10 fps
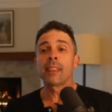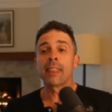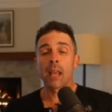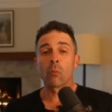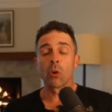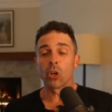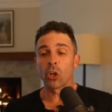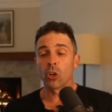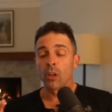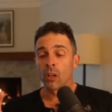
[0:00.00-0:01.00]
they
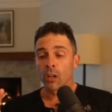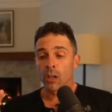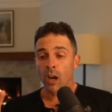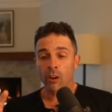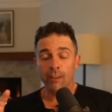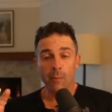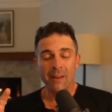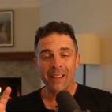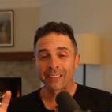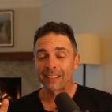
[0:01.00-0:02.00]
will, I'll give them
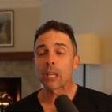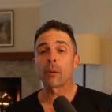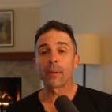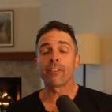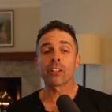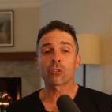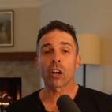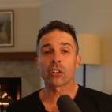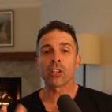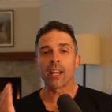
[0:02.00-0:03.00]
a, a little bit of
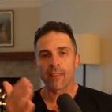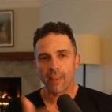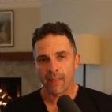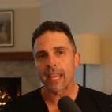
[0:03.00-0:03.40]
instruction, and then